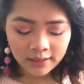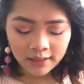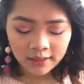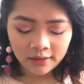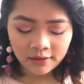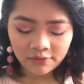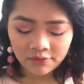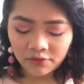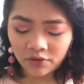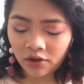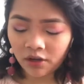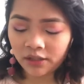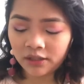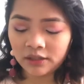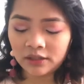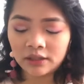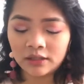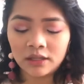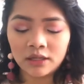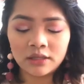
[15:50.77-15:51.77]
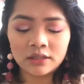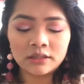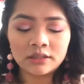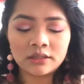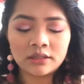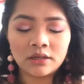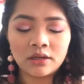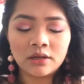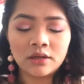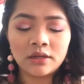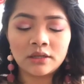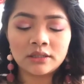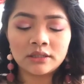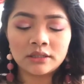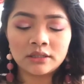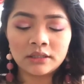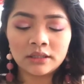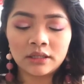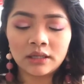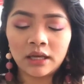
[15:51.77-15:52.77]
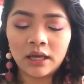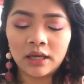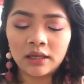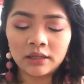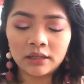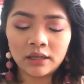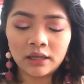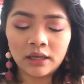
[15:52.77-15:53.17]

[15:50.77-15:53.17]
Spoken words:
And I've got this Skin